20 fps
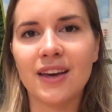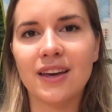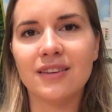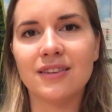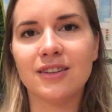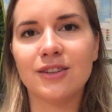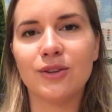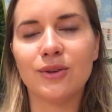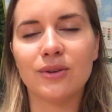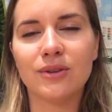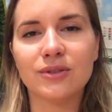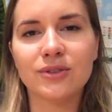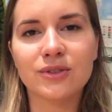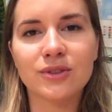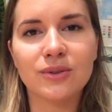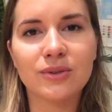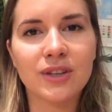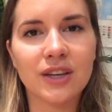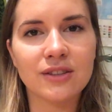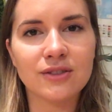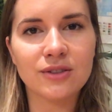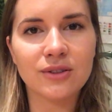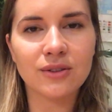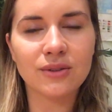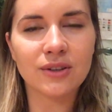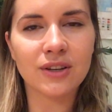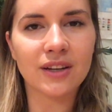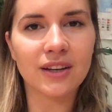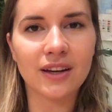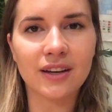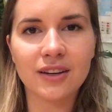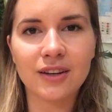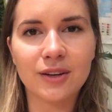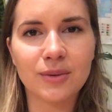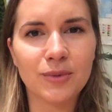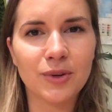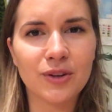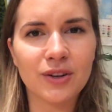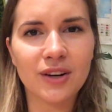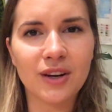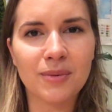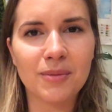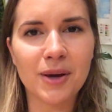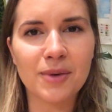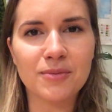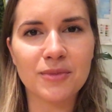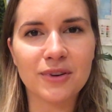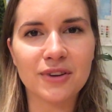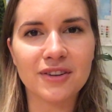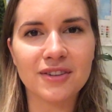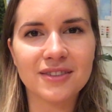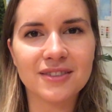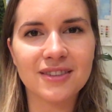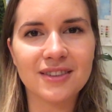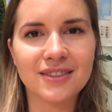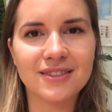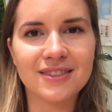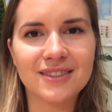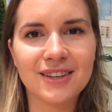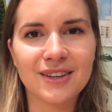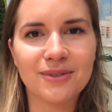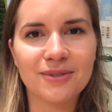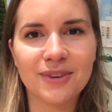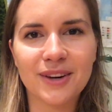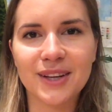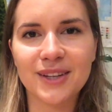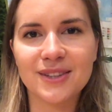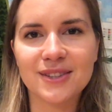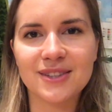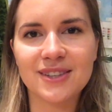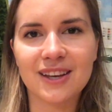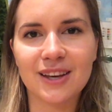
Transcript: And then you also get to connect community members and see friends